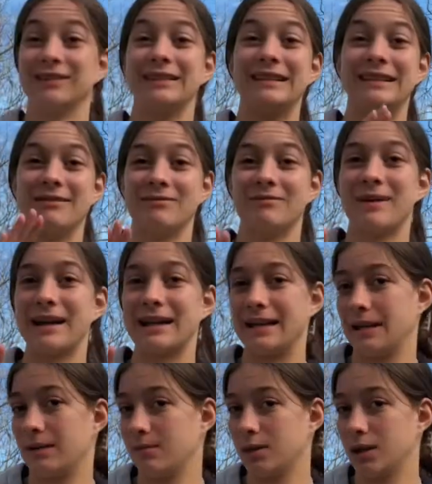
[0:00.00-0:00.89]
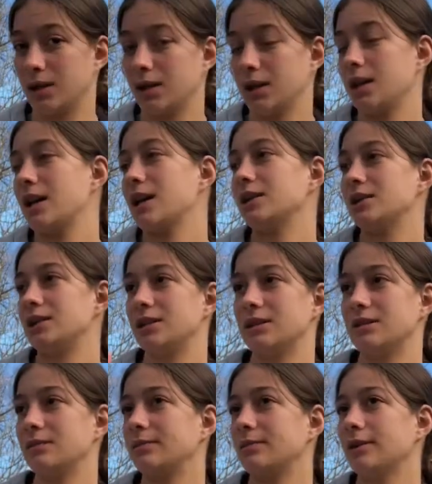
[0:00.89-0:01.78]
Leave my camera and
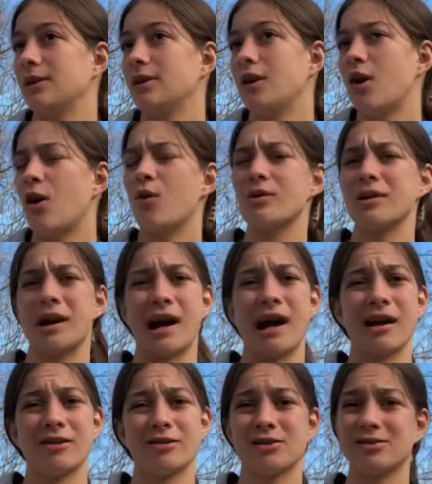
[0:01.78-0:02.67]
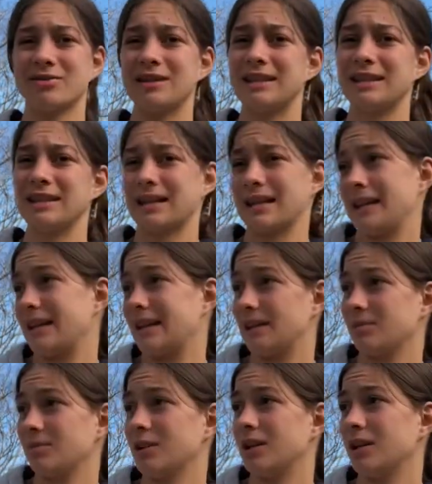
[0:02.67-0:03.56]
dip. Oh yeah, I also need like a
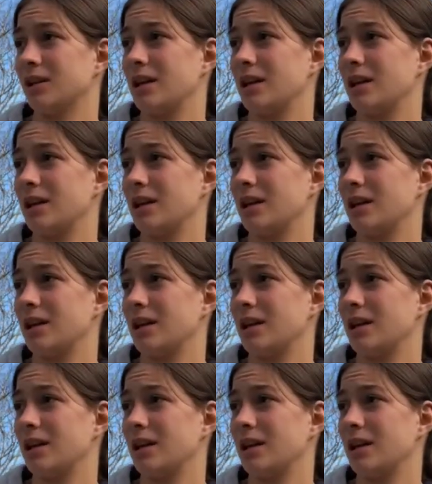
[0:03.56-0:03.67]
camera.